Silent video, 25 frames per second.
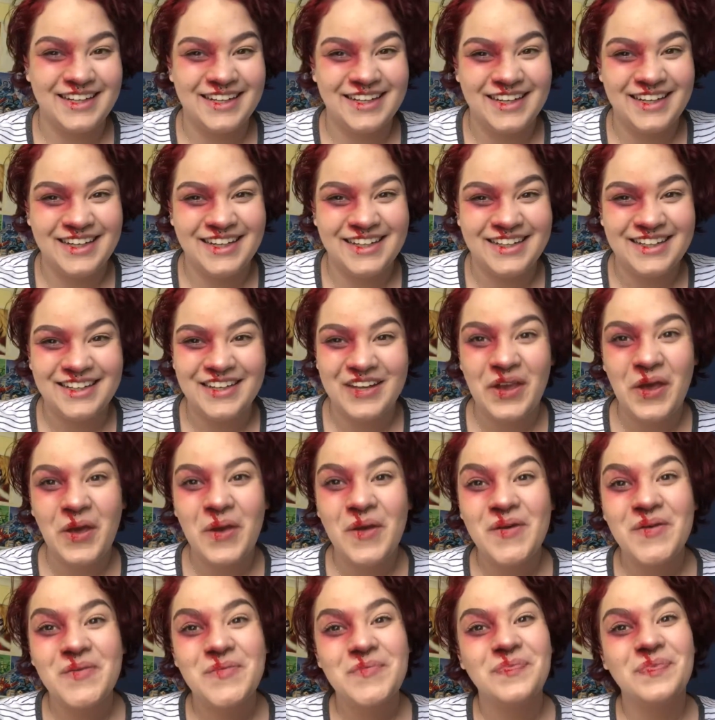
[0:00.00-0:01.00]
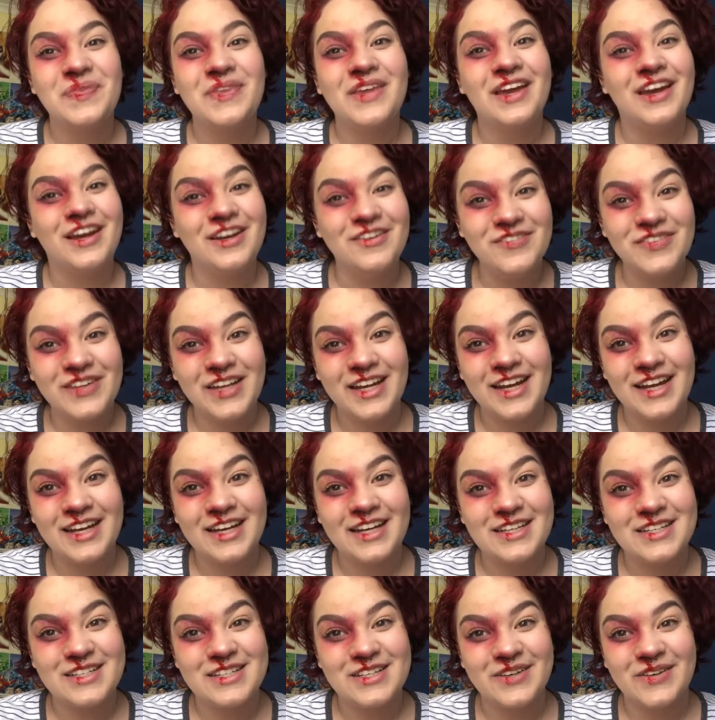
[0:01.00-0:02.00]
hopefully I can do it,
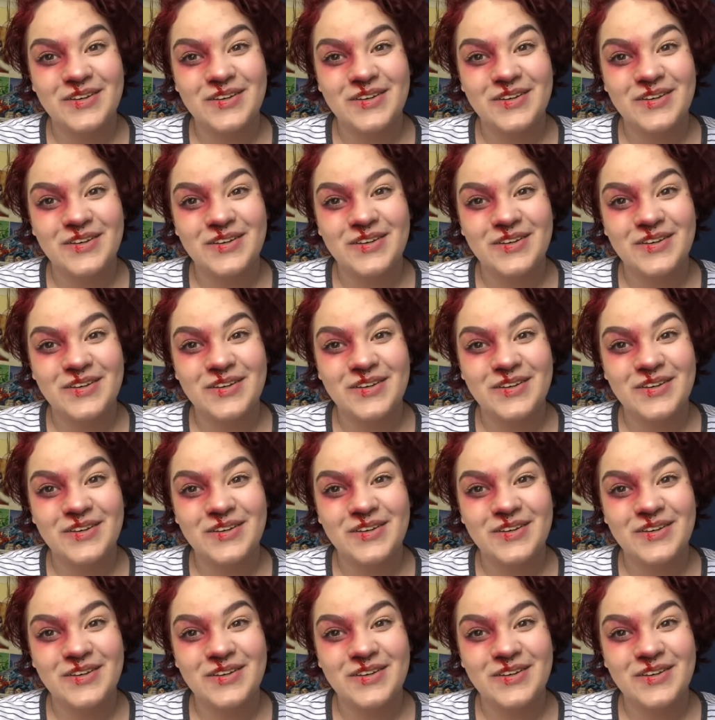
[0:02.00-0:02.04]
and